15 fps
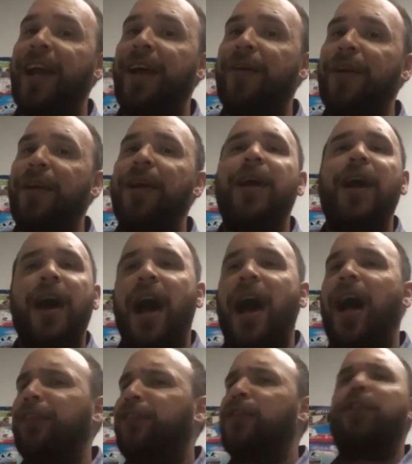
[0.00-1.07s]
right now.
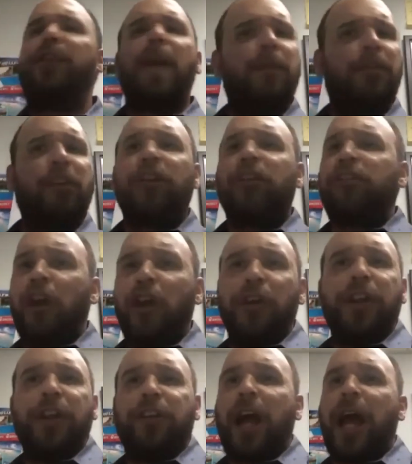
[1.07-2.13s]
So I'm just going to
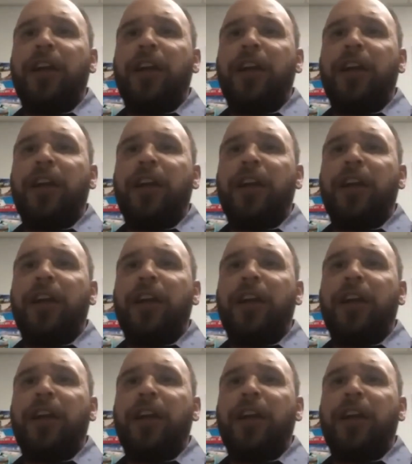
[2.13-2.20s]
show you.